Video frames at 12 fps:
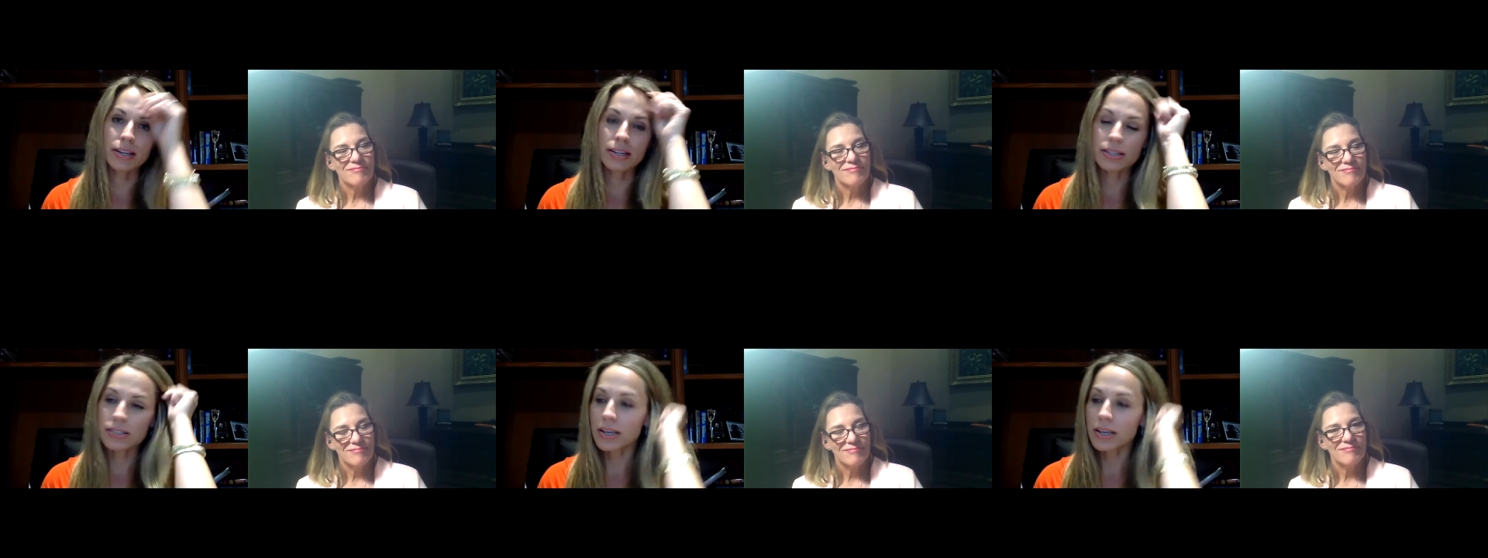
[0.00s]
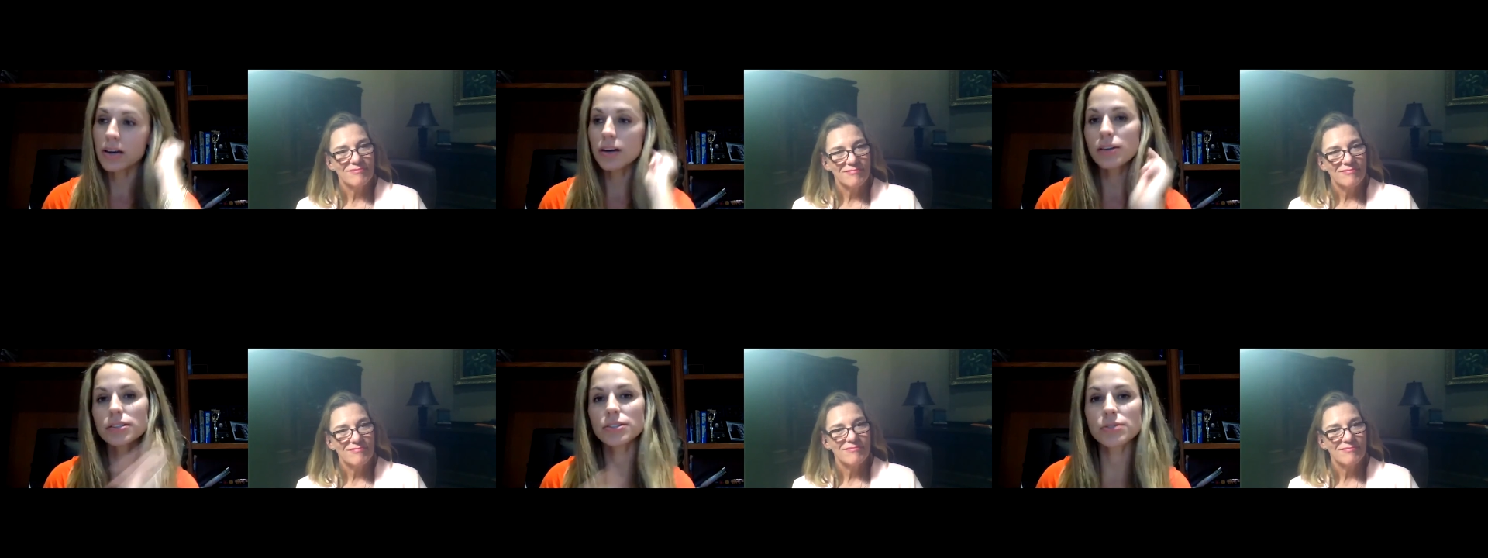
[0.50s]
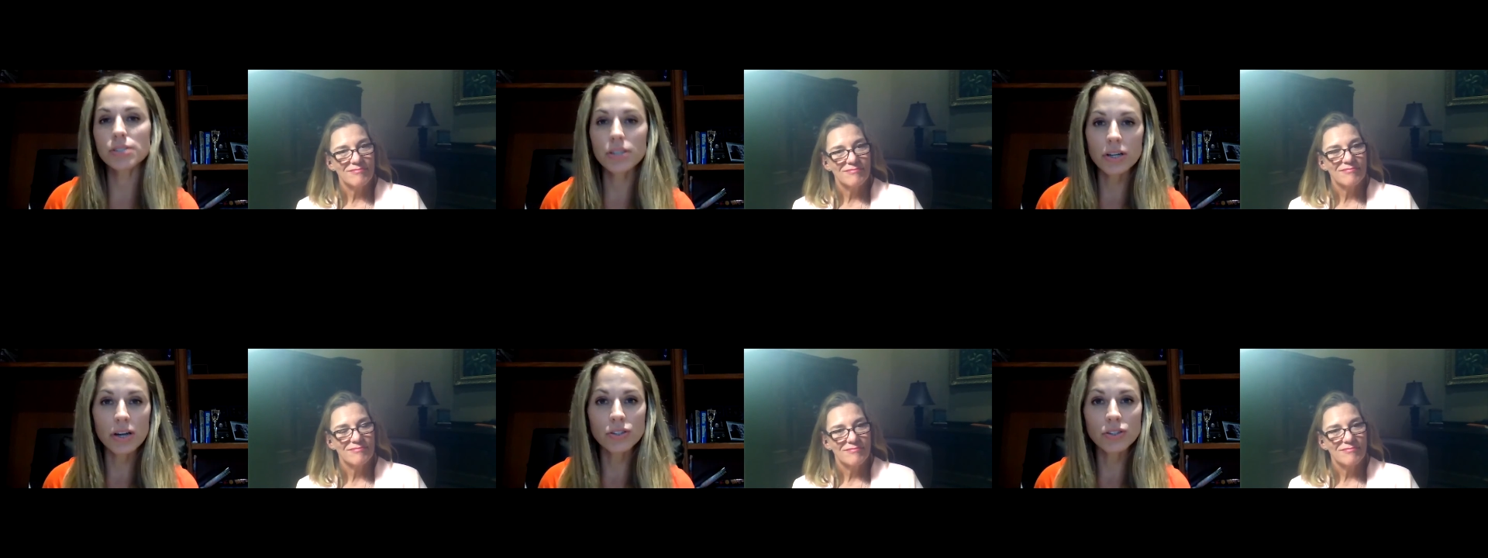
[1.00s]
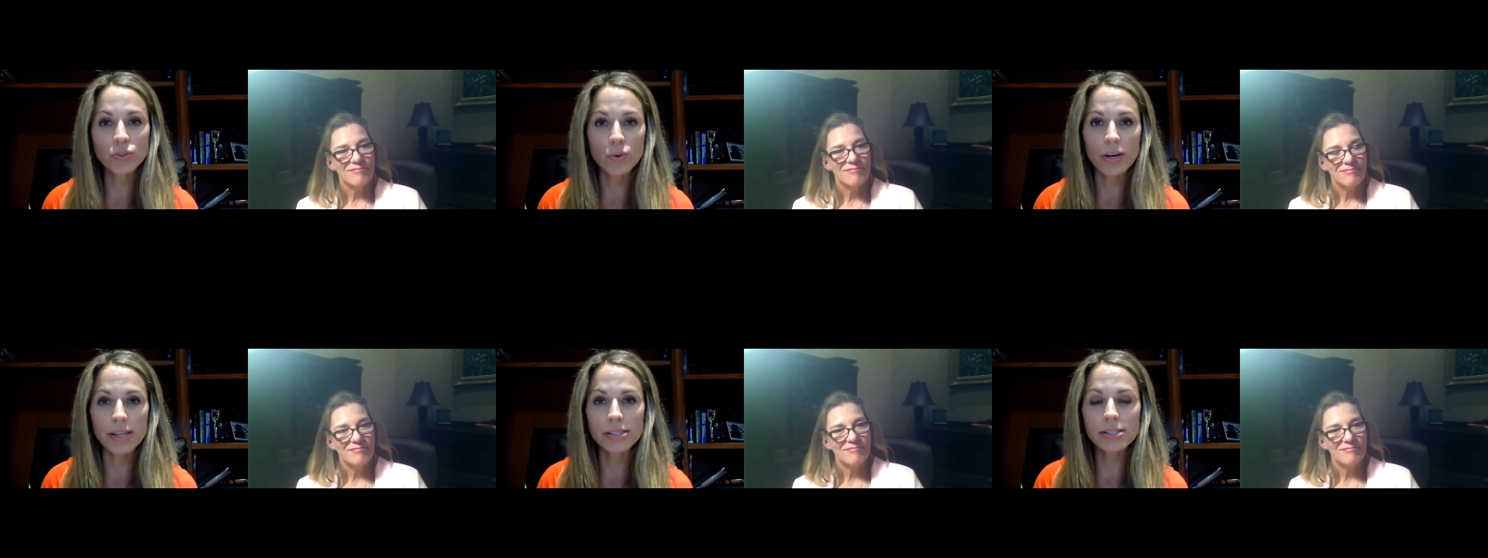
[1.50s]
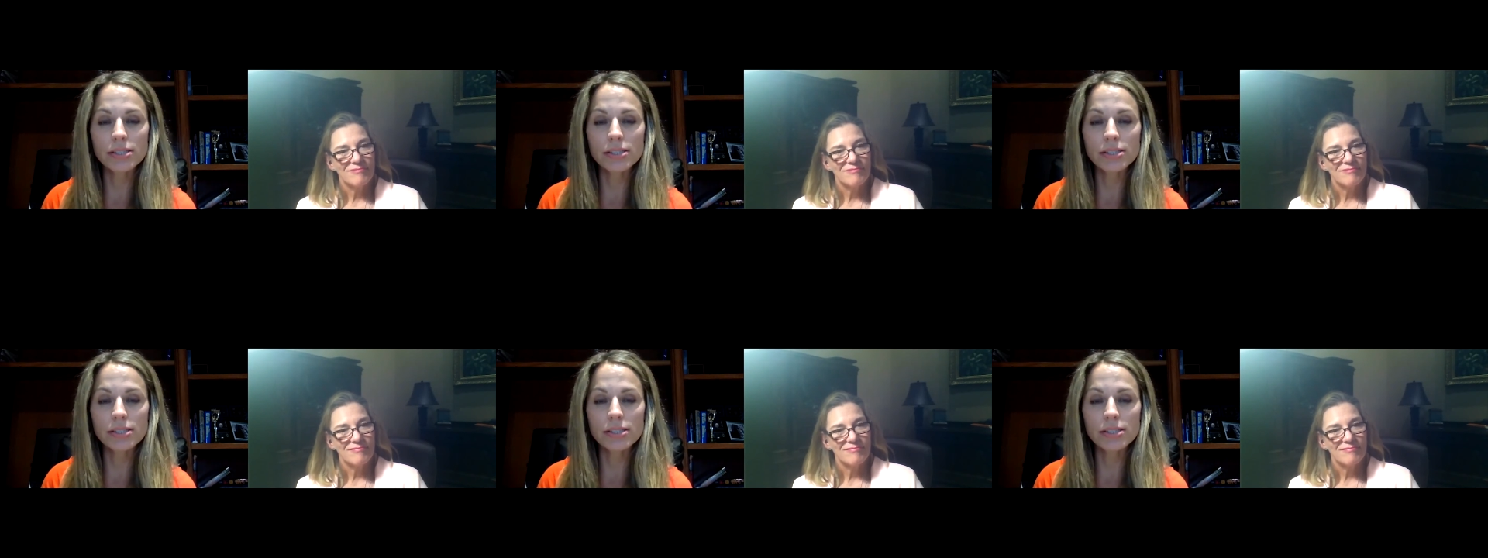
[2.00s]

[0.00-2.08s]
Speaker 1: Is a young, she was in your young 20s.